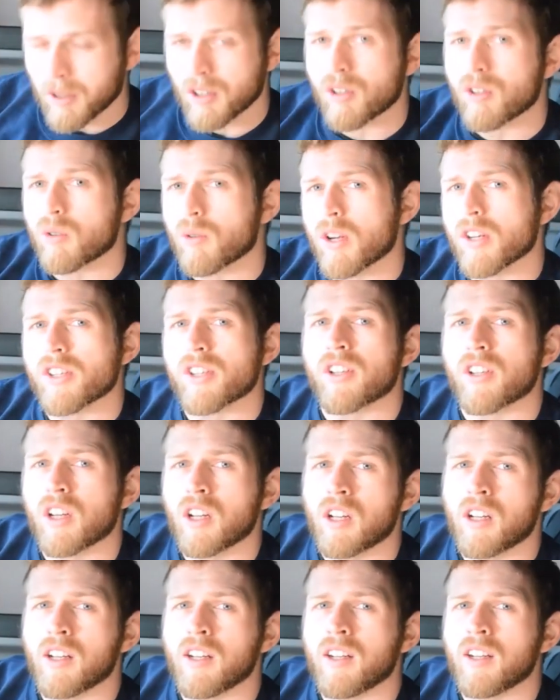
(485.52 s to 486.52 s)
new sweatshirt
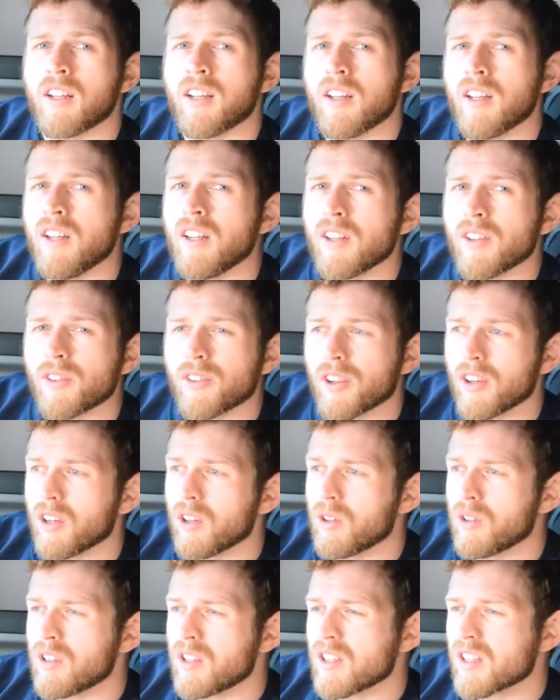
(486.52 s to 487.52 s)
on,
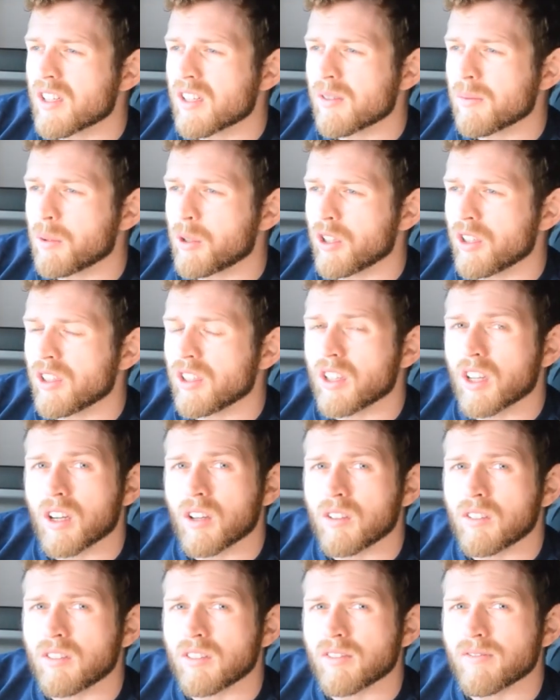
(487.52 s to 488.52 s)
so we're good to
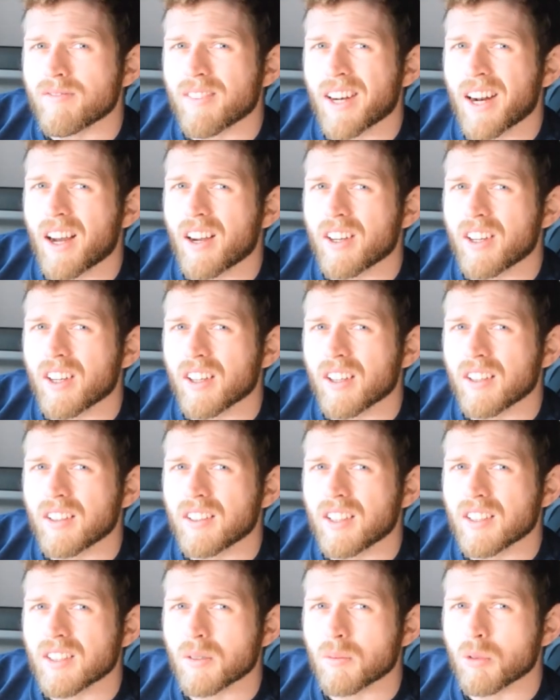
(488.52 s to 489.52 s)
go. Get out here,
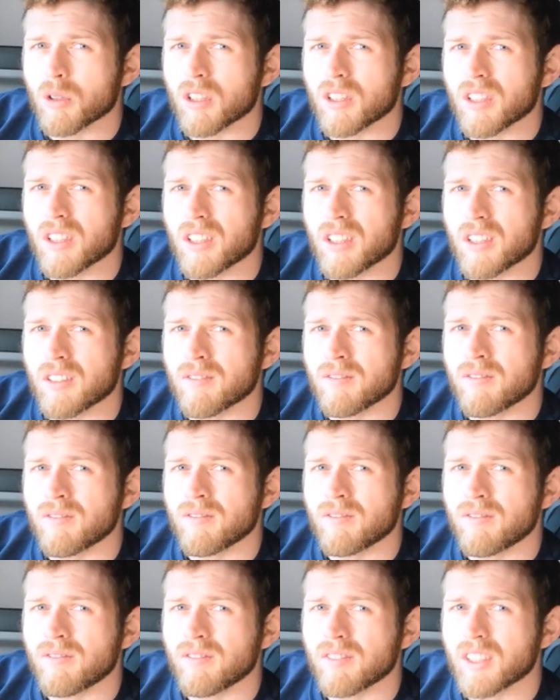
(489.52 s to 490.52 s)
get some work done,
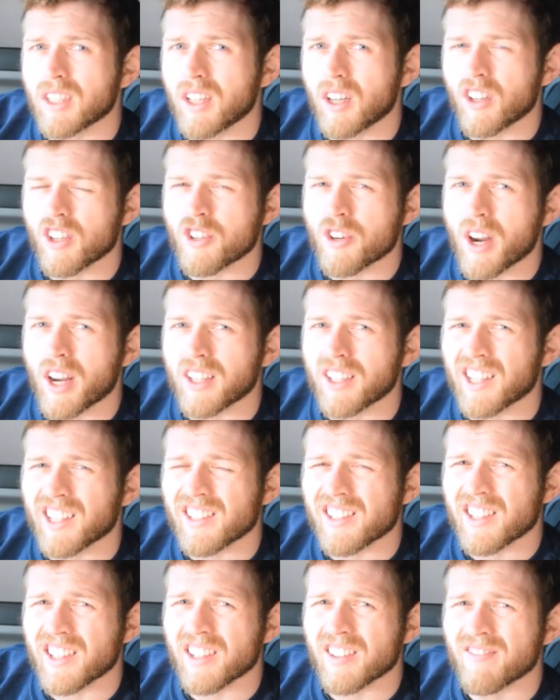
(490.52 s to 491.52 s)
get on the track next
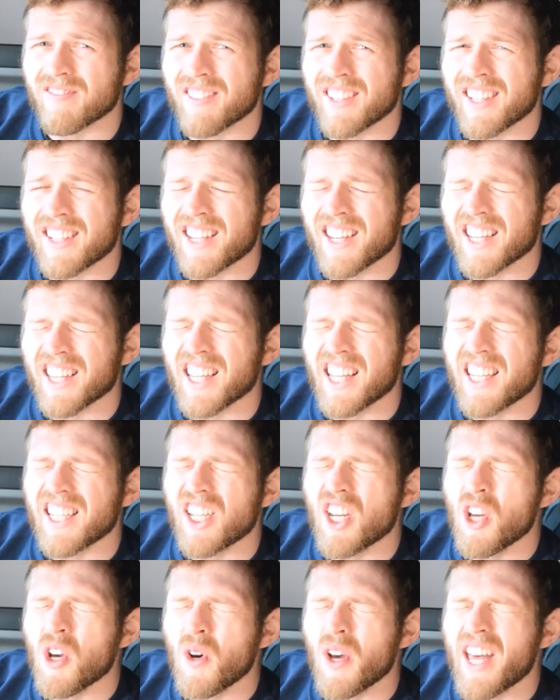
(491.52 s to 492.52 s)
year. Let's
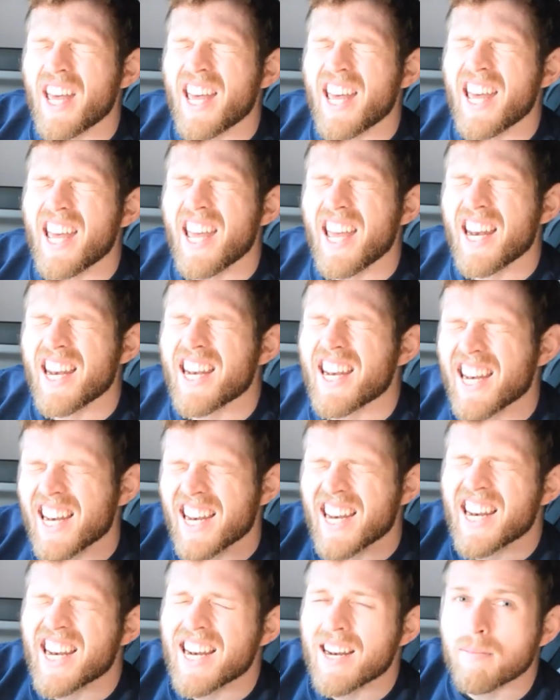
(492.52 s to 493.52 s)
do it!
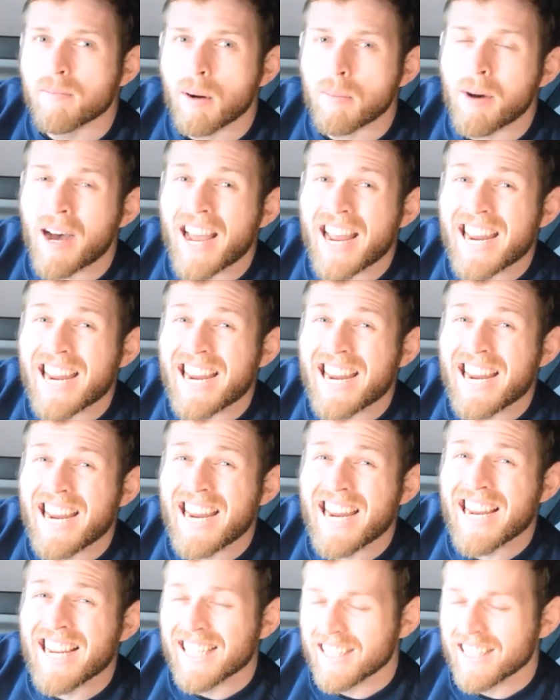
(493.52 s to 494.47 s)
Bye-bye!